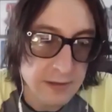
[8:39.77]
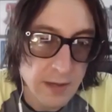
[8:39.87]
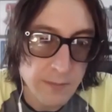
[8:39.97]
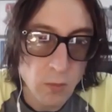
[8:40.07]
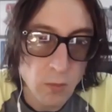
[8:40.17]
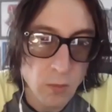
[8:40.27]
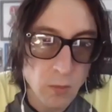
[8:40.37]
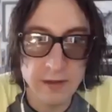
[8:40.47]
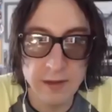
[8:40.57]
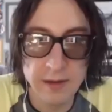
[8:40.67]
number one
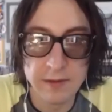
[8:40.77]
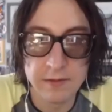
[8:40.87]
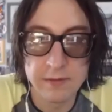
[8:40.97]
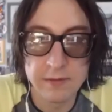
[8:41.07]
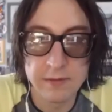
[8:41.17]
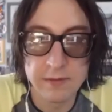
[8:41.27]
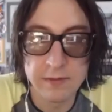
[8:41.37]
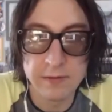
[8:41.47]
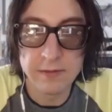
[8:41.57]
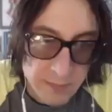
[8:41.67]
thing is
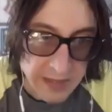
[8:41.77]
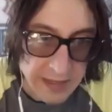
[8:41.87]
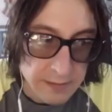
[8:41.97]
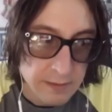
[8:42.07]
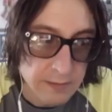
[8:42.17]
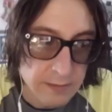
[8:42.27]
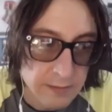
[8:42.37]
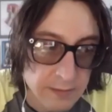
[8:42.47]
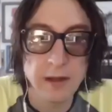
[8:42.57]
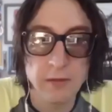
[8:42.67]
speed.
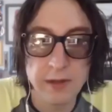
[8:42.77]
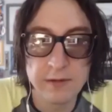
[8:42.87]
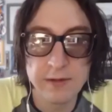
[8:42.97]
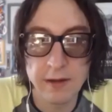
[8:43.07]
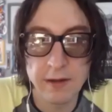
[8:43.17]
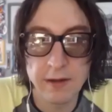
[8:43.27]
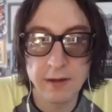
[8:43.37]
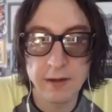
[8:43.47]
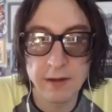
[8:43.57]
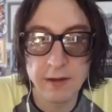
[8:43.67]

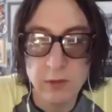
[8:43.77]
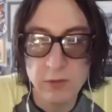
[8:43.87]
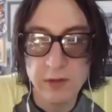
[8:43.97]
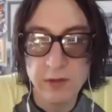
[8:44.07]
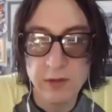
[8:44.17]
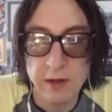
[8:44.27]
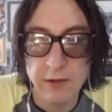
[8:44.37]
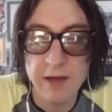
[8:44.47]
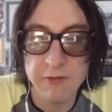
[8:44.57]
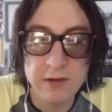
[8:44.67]
Intel,
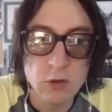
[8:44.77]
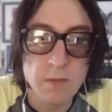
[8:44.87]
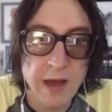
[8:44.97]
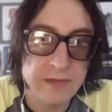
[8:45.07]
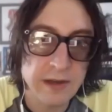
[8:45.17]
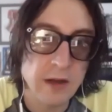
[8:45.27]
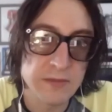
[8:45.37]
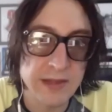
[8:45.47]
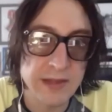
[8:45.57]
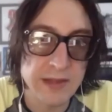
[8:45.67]
every new Mac that
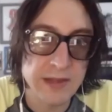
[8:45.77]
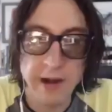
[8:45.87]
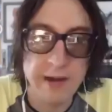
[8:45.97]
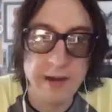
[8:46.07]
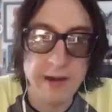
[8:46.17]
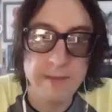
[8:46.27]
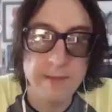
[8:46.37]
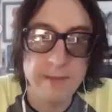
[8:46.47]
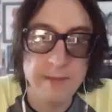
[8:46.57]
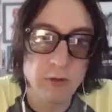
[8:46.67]
comes out, MacBook or iMac
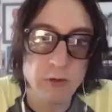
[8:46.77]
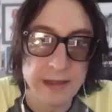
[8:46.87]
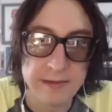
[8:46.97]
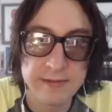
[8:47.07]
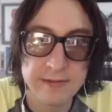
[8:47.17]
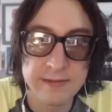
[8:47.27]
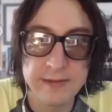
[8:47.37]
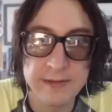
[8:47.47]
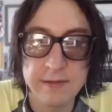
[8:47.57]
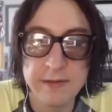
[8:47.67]
or whatever it is,
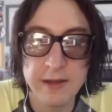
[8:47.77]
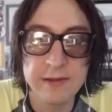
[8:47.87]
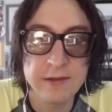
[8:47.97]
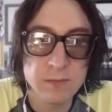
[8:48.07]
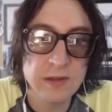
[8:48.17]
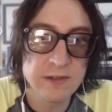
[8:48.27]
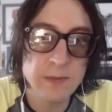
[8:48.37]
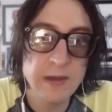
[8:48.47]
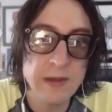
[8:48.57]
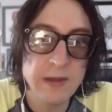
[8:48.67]
the
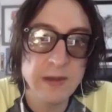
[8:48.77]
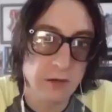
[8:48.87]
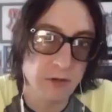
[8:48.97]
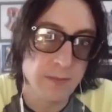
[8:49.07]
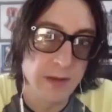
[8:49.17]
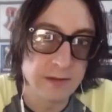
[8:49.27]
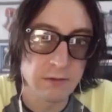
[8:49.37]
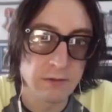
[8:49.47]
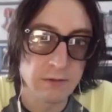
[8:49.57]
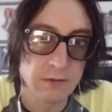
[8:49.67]
speed gains are
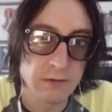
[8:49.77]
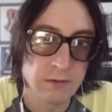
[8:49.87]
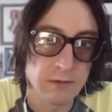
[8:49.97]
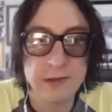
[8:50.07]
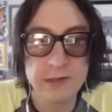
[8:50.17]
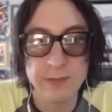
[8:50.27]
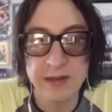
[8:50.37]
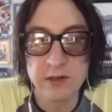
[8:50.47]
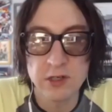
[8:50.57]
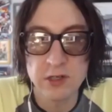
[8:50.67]
incremental. You can look at the
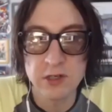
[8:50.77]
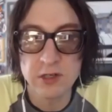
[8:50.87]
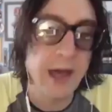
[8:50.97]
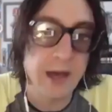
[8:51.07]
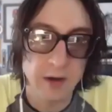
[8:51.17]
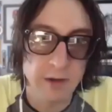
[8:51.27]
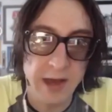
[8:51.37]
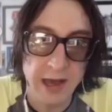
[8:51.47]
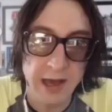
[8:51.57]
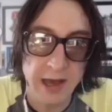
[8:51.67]
speed charts that we have
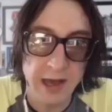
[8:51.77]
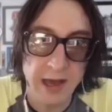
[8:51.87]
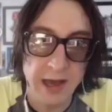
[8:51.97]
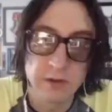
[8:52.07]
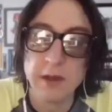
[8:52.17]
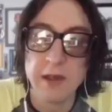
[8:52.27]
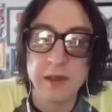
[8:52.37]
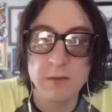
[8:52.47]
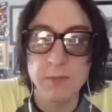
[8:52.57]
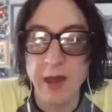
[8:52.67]
on Macworld,
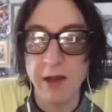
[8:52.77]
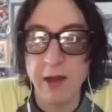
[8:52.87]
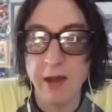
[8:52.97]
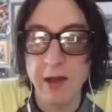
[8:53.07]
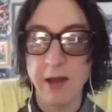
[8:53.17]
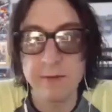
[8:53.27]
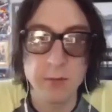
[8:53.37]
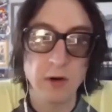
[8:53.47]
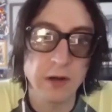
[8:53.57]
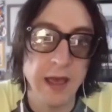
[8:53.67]
comparing the MacBook